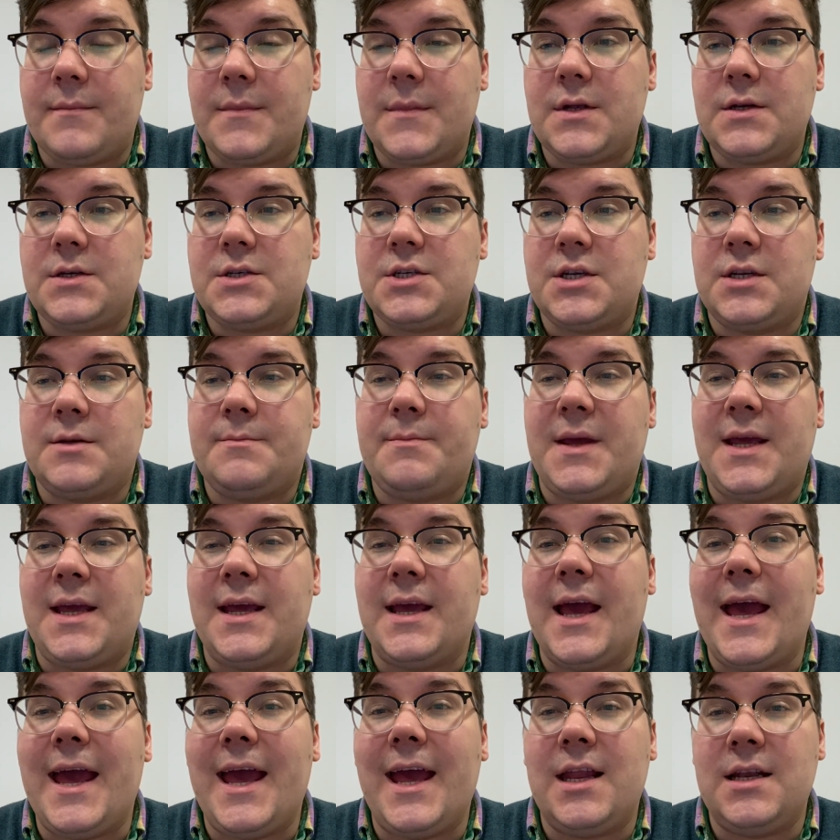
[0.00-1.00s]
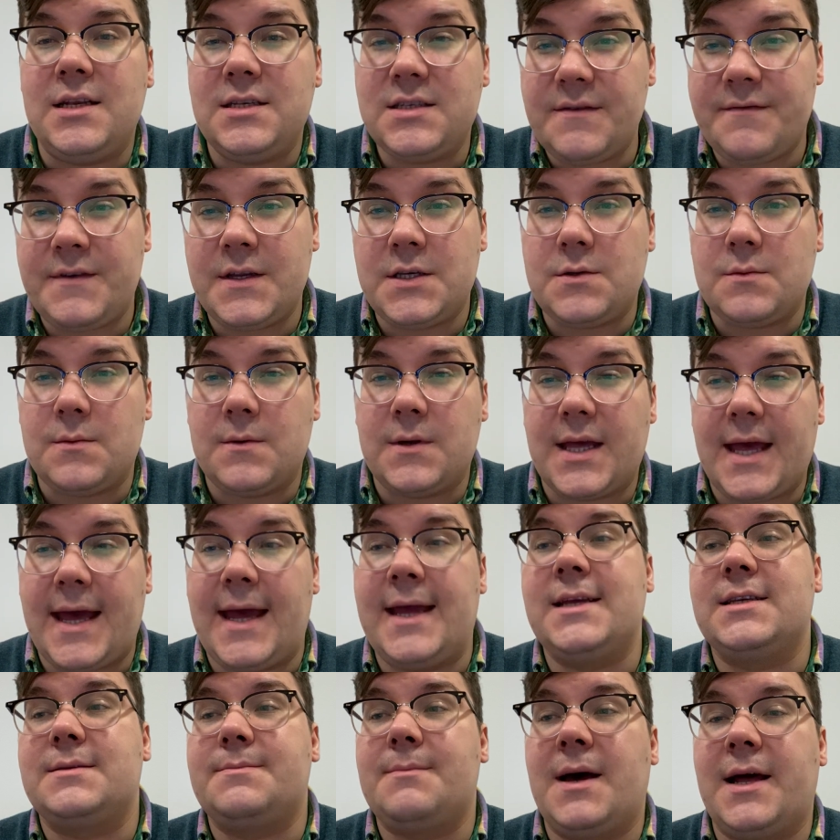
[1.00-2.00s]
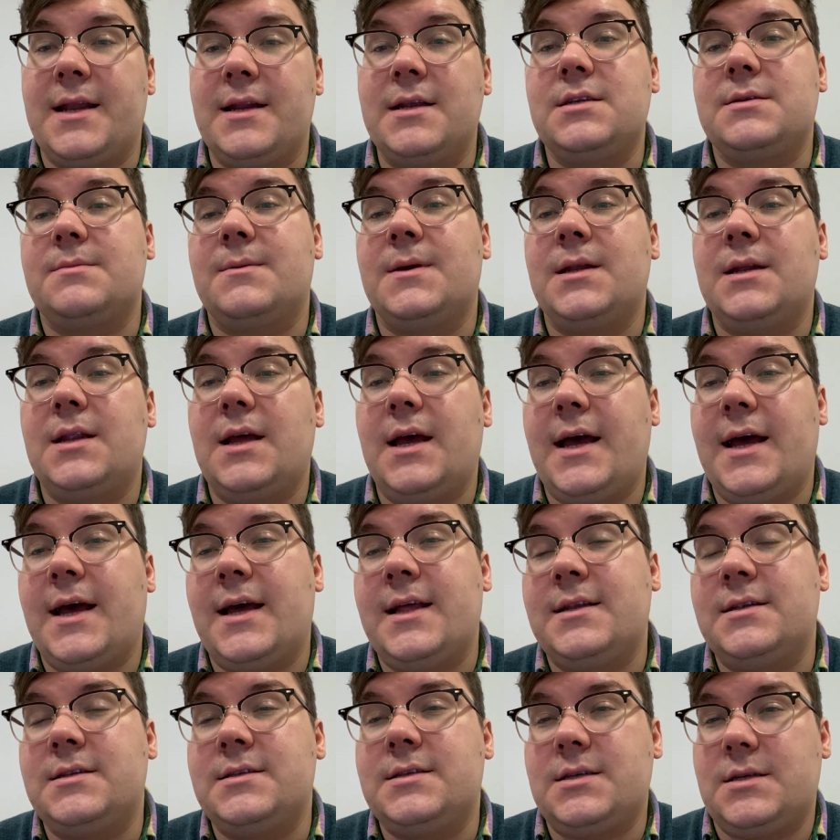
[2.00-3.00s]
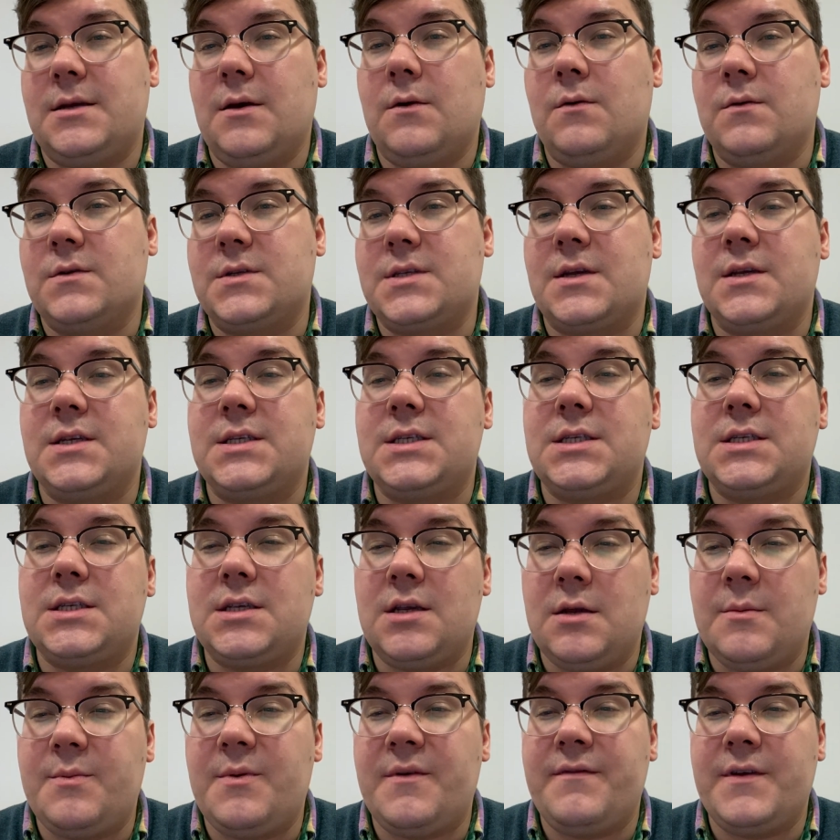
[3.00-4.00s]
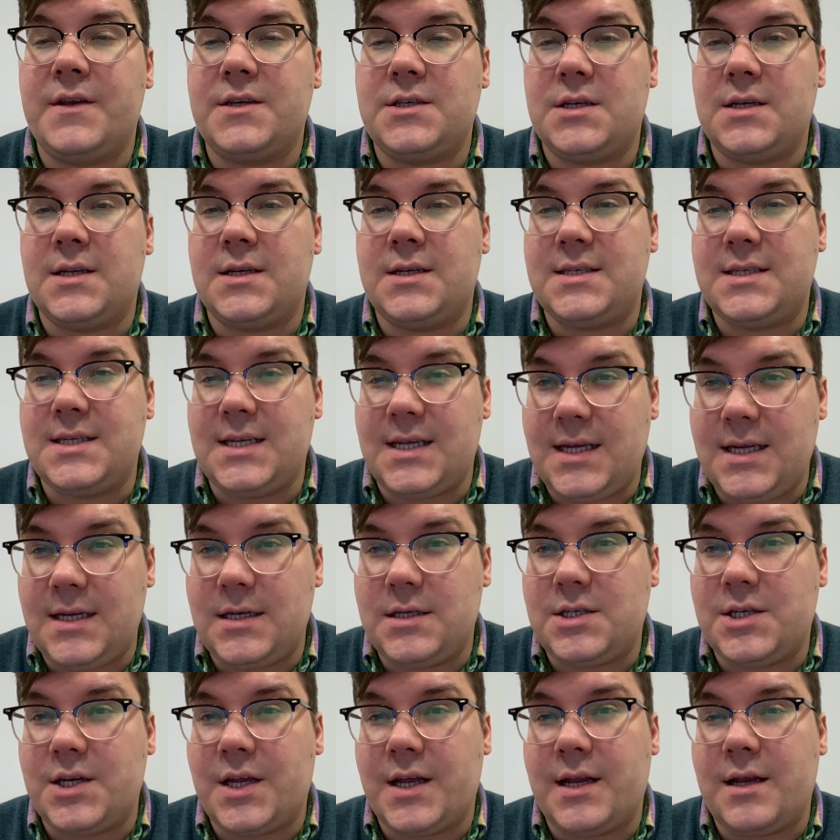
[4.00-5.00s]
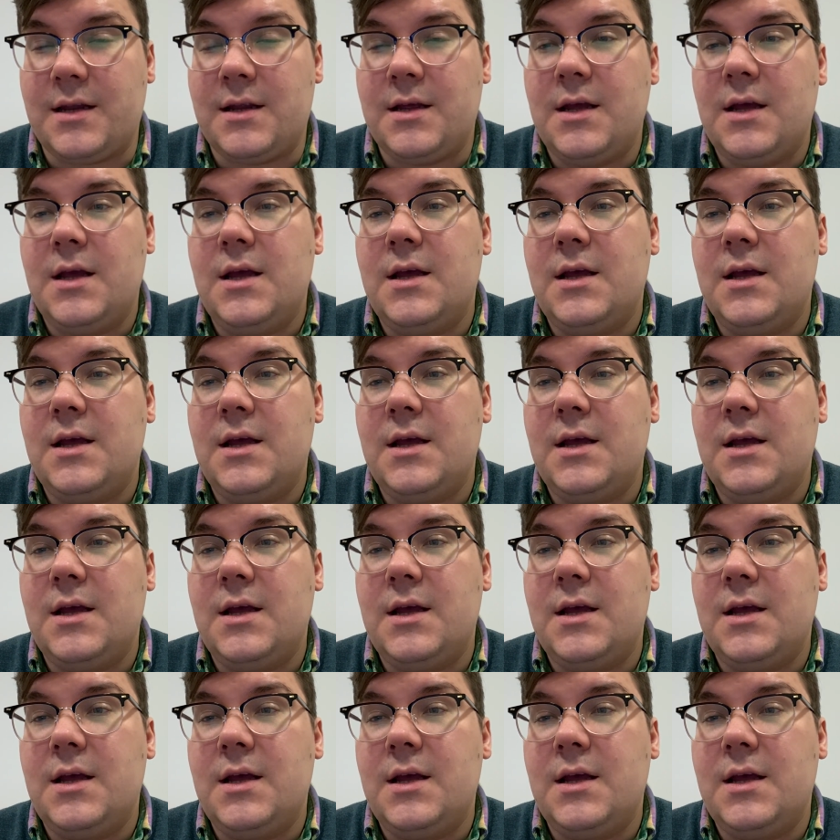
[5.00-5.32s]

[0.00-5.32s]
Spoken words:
should be individual case management and also supervision and teaching.